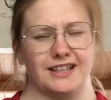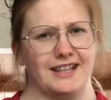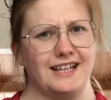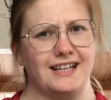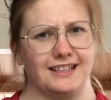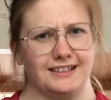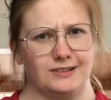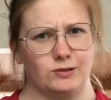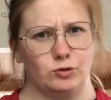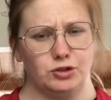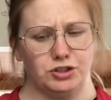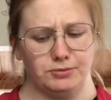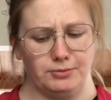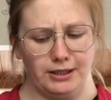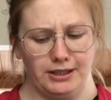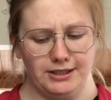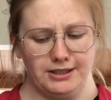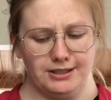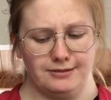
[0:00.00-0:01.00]
I think it's
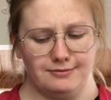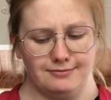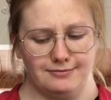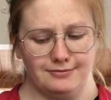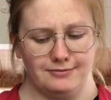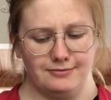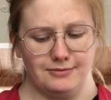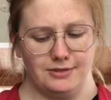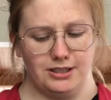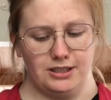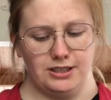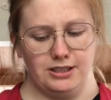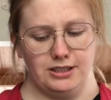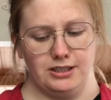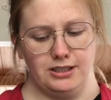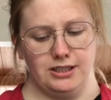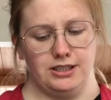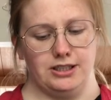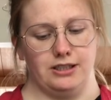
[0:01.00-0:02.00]
allspice.
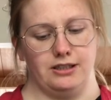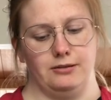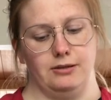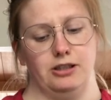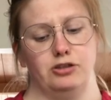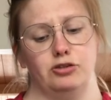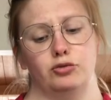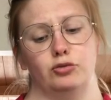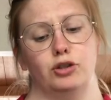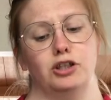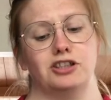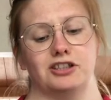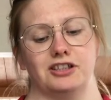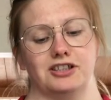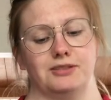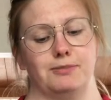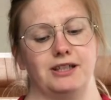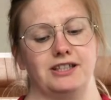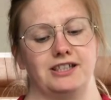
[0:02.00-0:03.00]
I mean, in Norwegian,
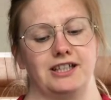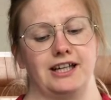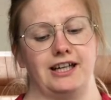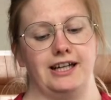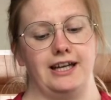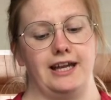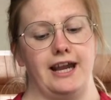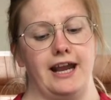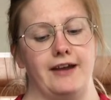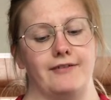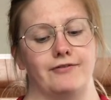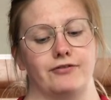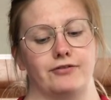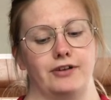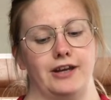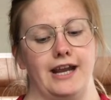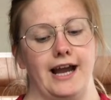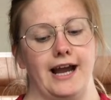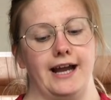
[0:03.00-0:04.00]
it's basically
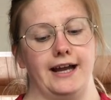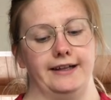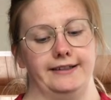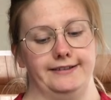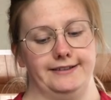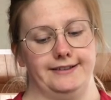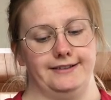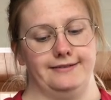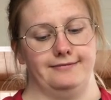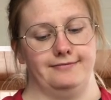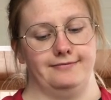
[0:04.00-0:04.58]
every hand.